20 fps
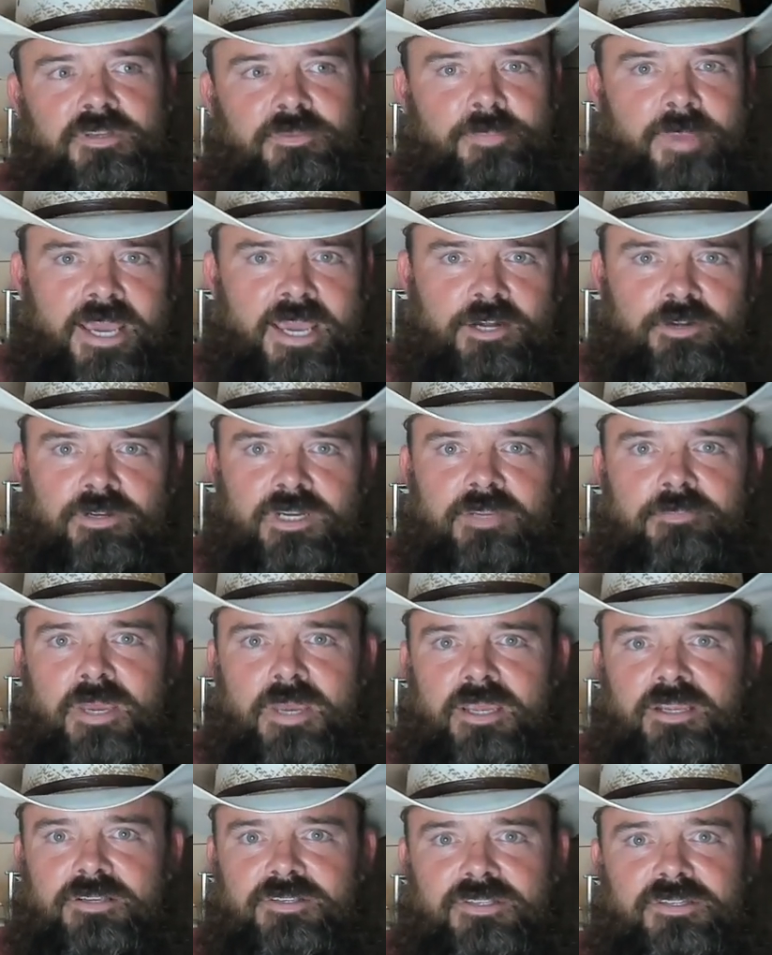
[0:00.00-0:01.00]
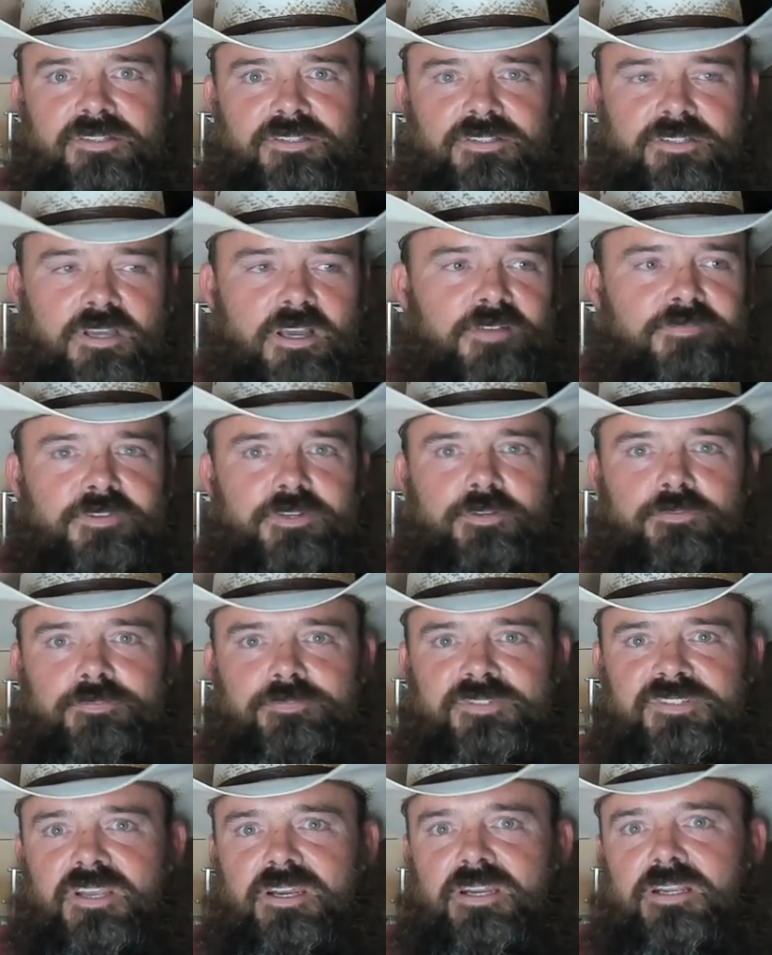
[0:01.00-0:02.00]
and battery banks and stuff
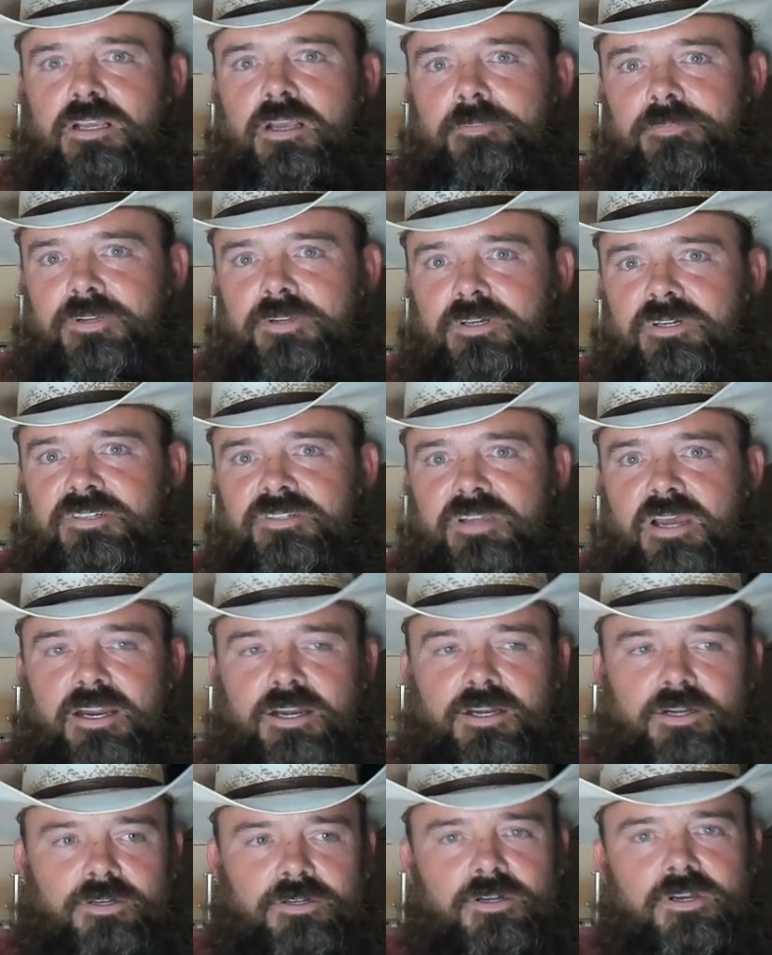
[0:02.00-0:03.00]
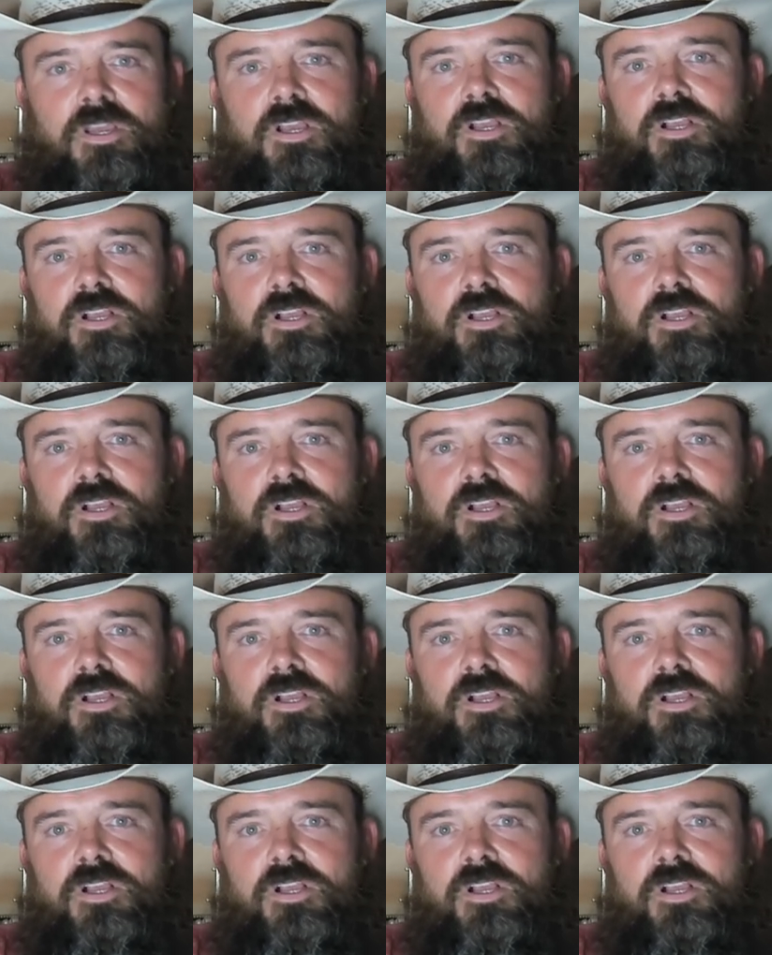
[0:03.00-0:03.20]
and setting up their entire